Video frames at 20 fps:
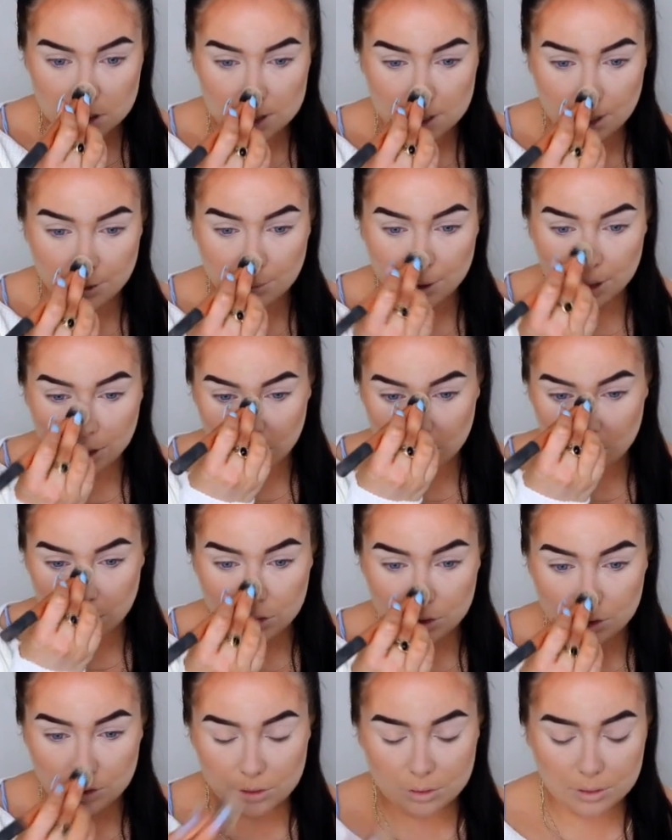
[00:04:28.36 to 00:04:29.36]
down my
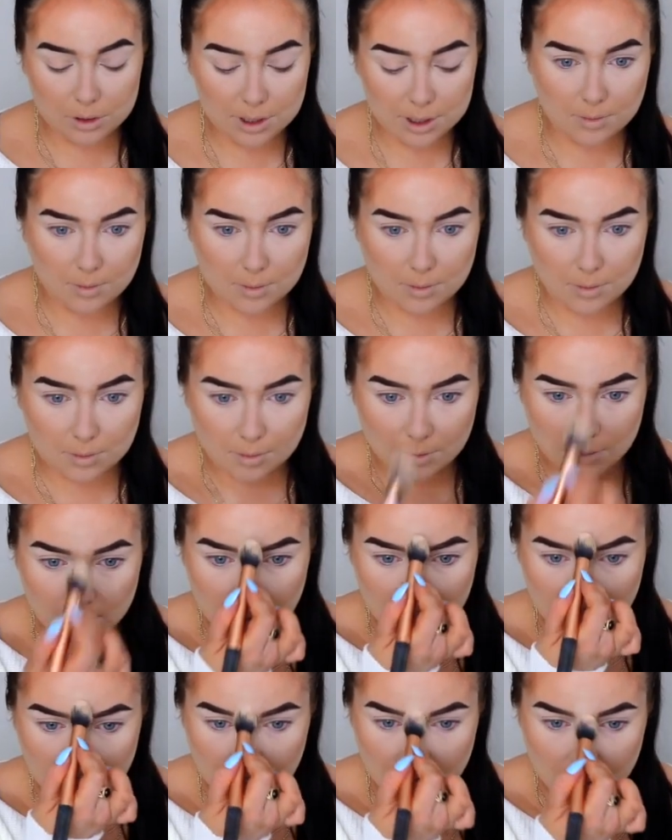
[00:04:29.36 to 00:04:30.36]
nose,
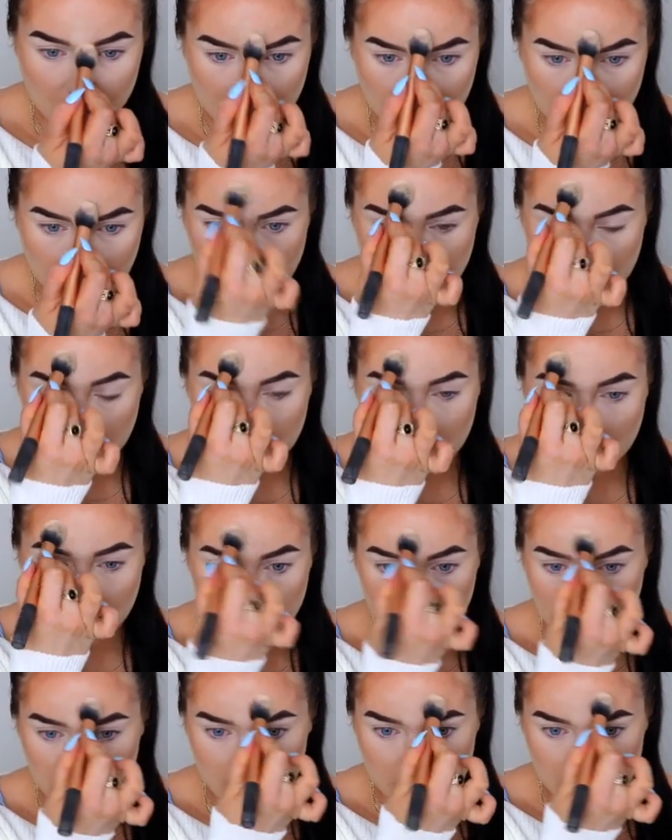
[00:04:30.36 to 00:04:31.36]
a
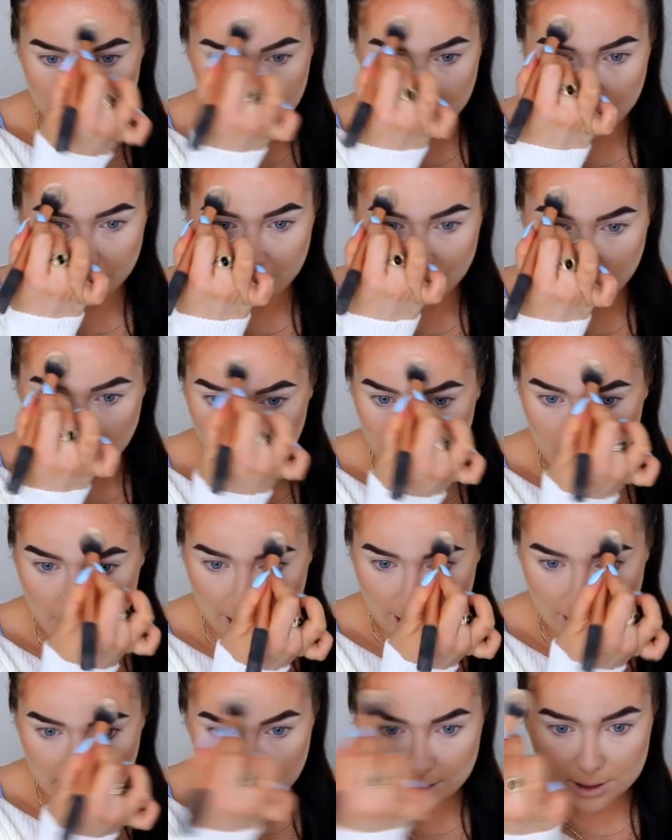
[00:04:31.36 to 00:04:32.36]
little to my
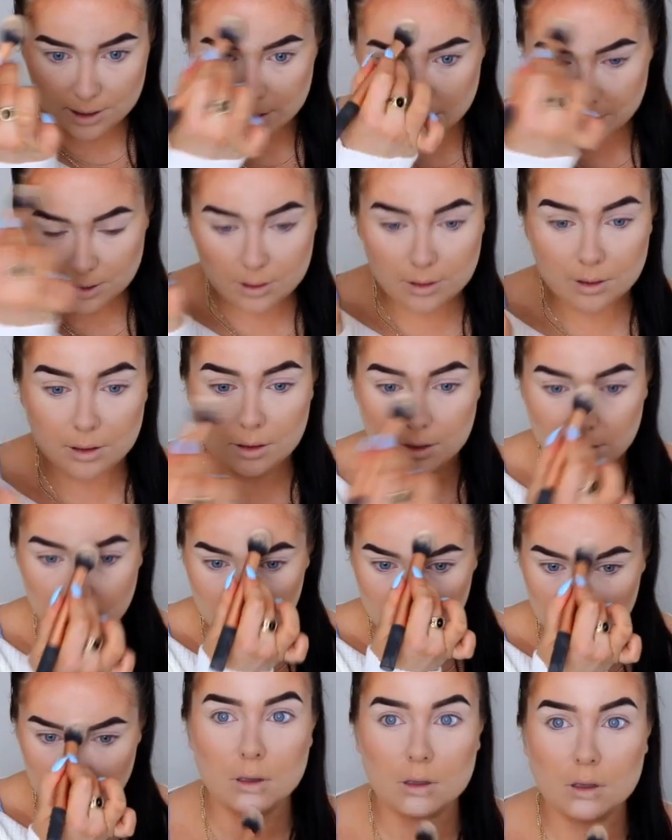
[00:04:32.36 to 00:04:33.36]
forehead,
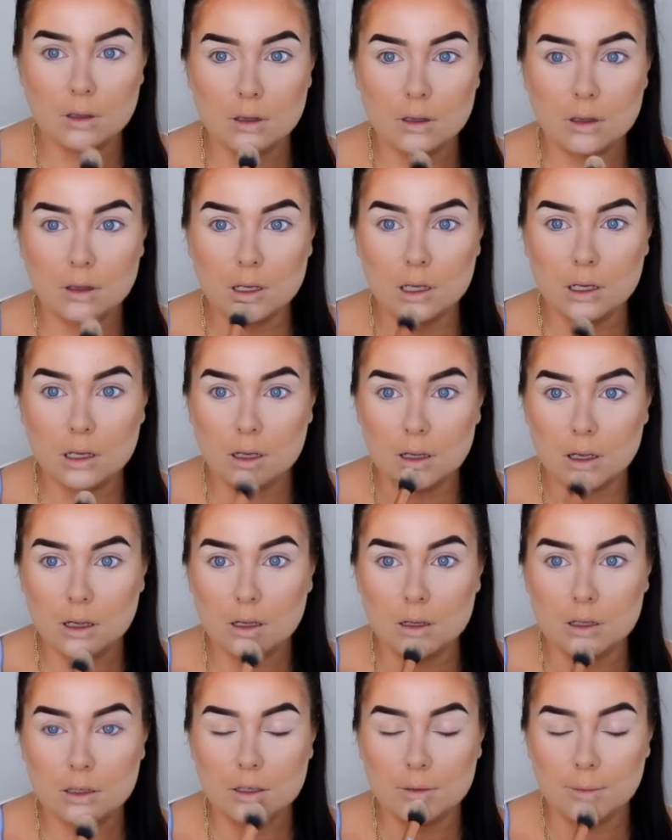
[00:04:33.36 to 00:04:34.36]
a
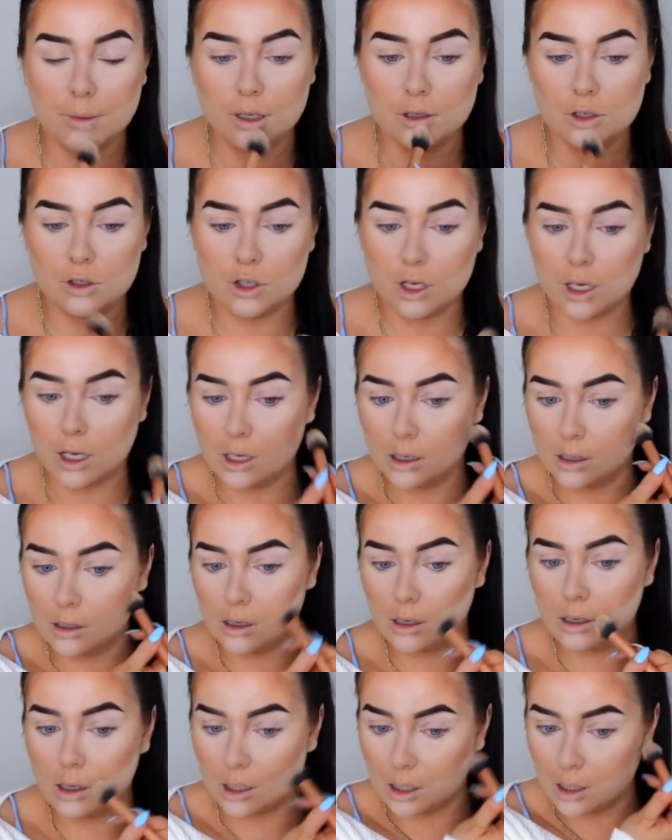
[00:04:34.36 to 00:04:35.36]
little to my
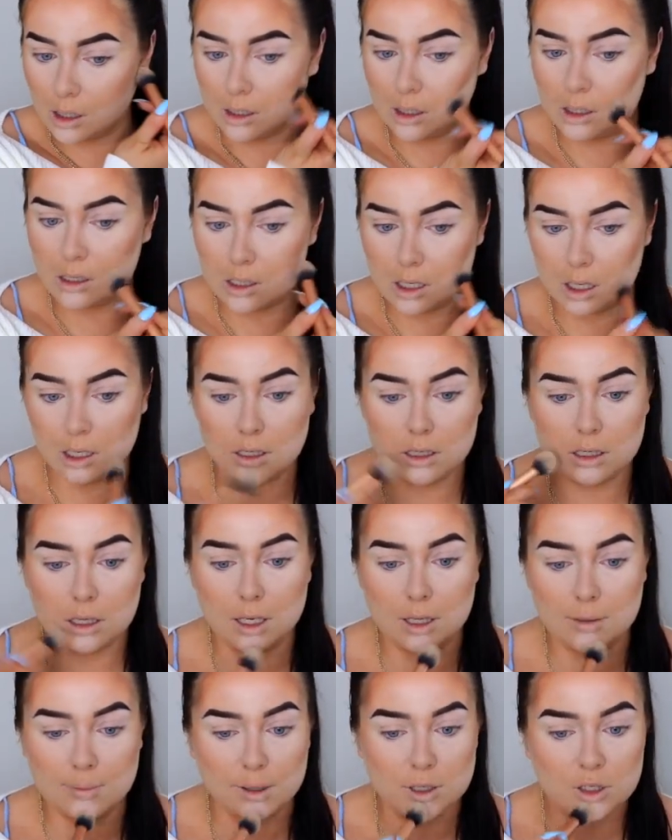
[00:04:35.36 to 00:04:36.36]
chin and
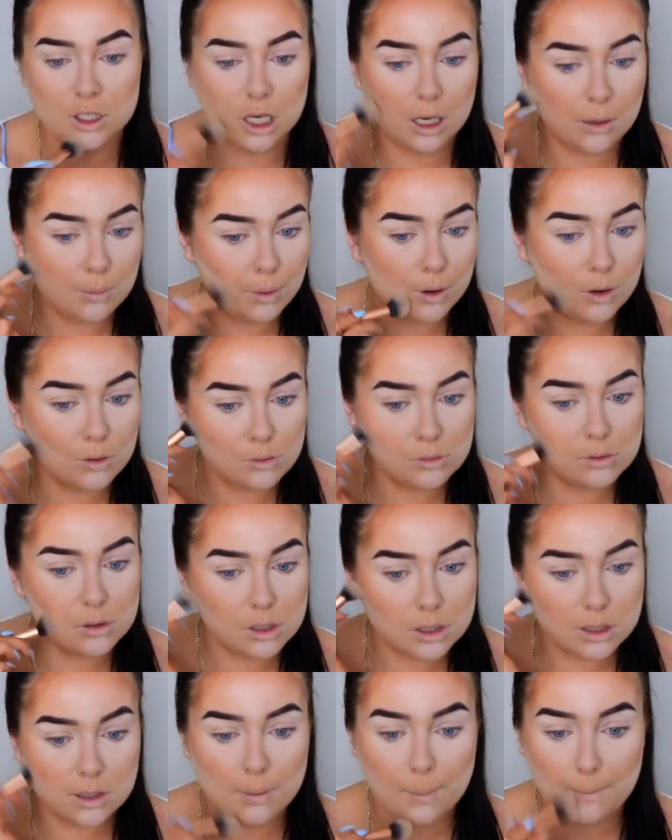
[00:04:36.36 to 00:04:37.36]
underneath my
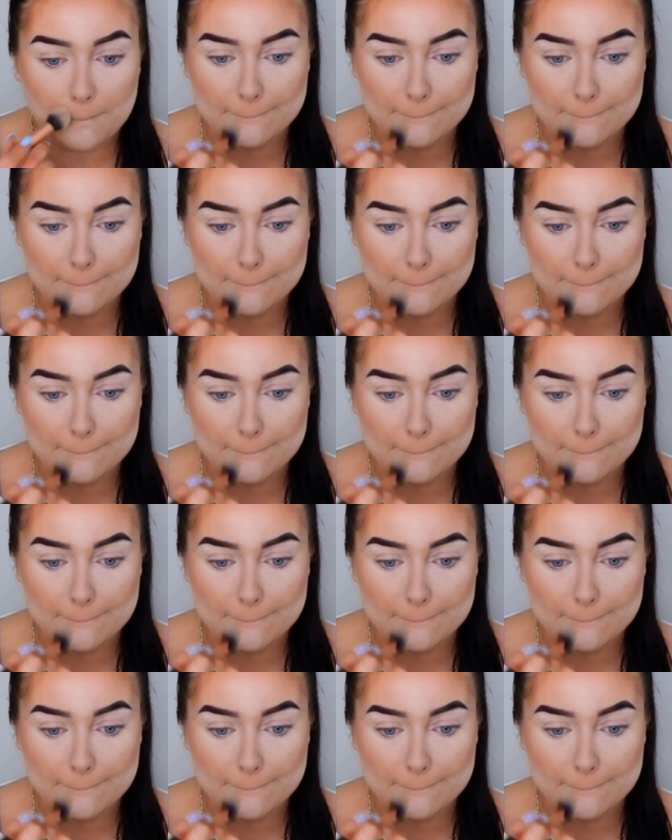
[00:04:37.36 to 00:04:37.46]
cheekbones.